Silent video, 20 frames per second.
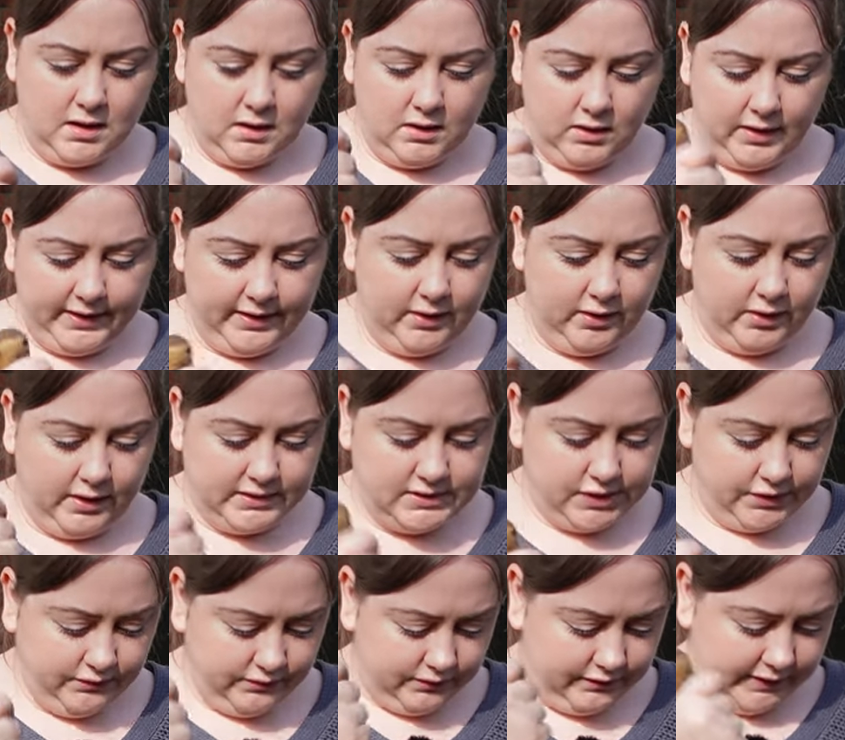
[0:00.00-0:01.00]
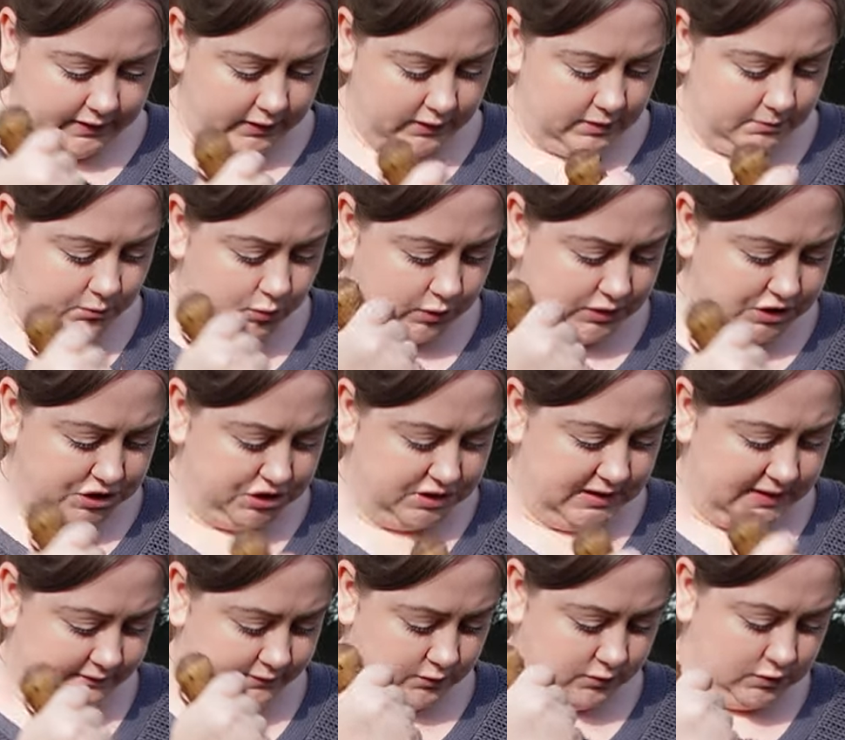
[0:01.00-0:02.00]
Like, I don't think the moisture
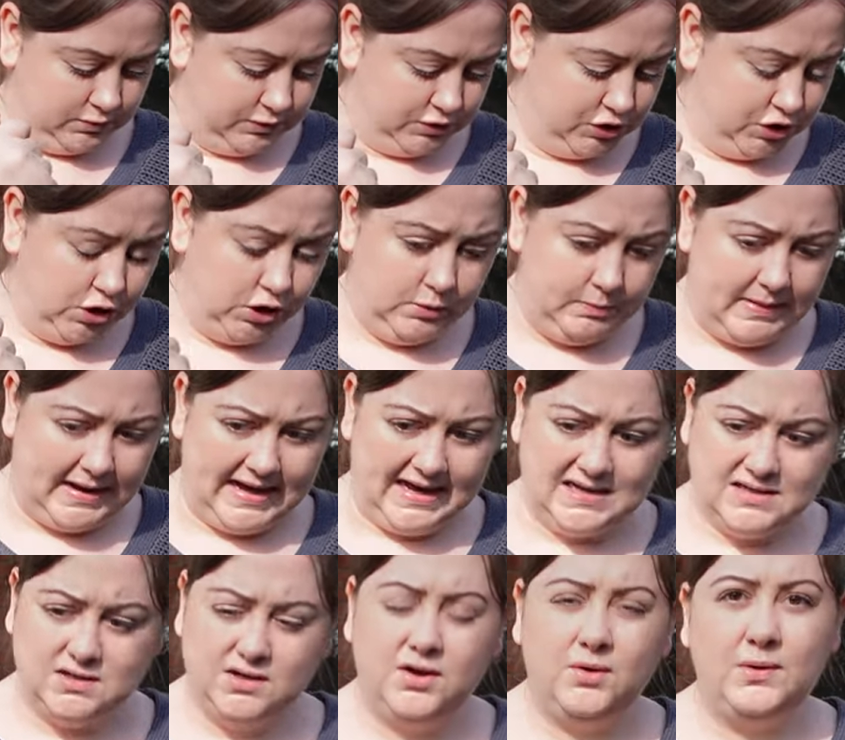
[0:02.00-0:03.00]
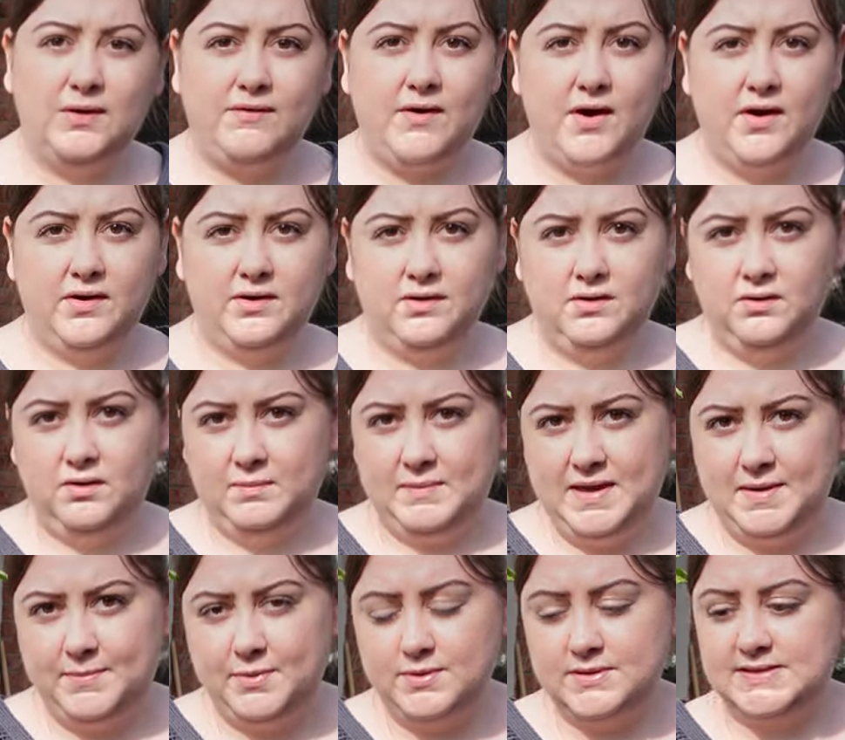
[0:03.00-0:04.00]
levels were too bad. I know I've heard a lot of
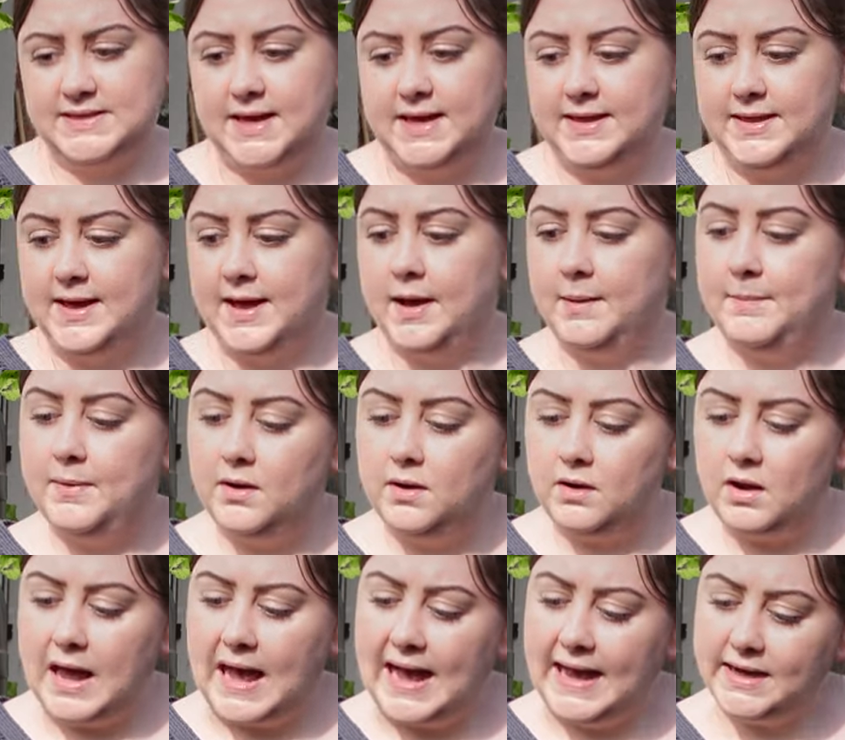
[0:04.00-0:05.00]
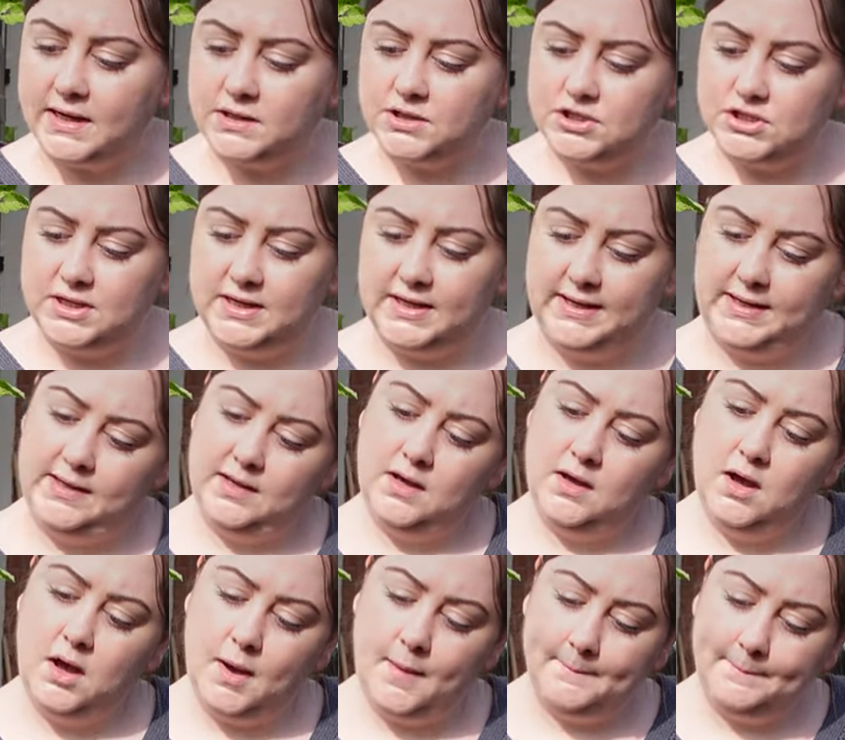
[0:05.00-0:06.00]
people say that, but actually,
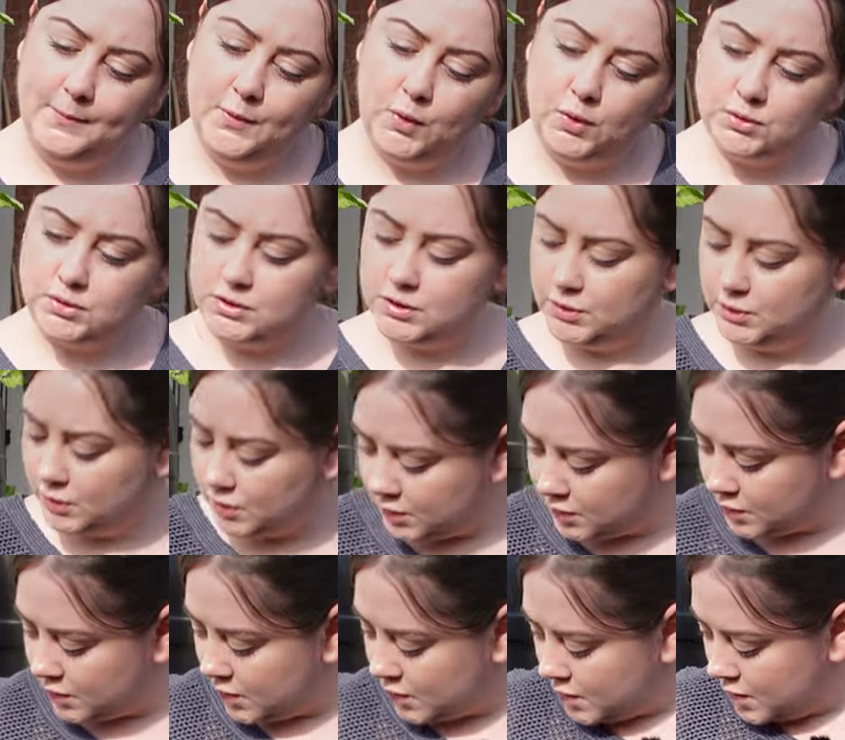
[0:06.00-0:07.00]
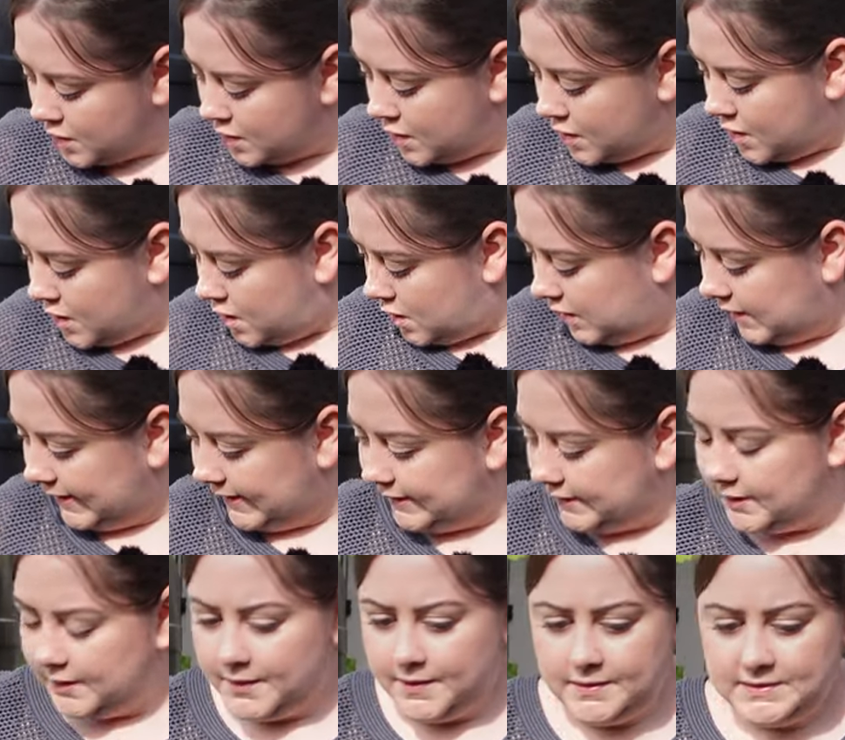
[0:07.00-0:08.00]
I'm not,
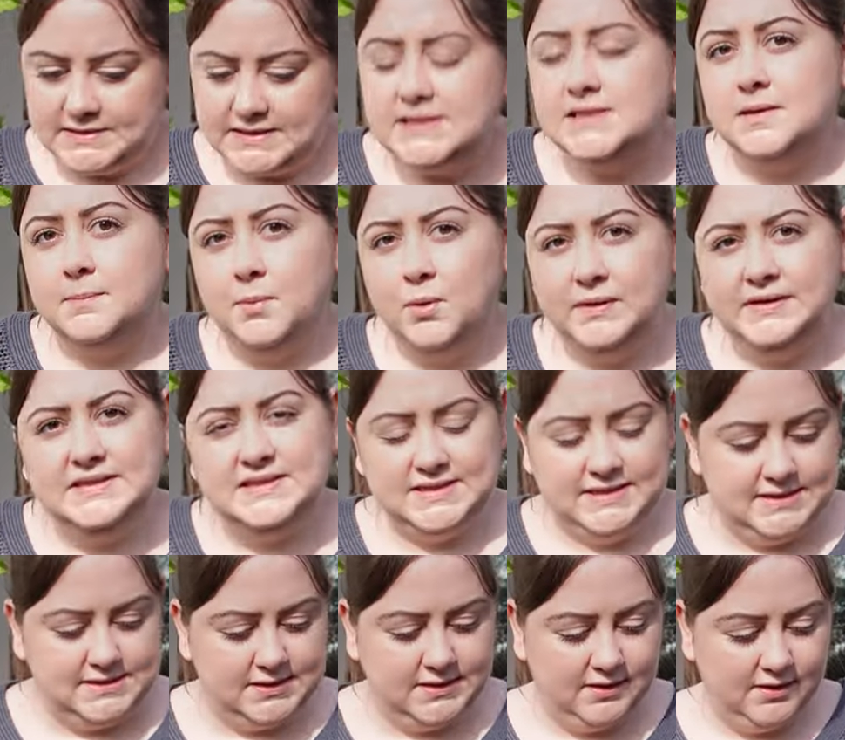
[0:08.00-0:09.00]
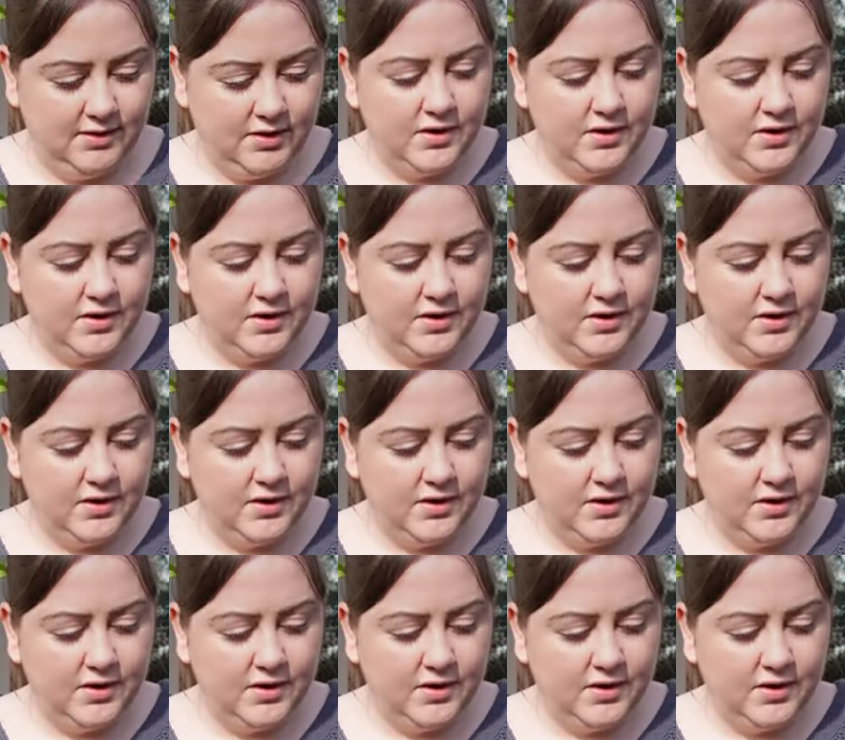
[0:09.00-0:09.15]
like, disappointed.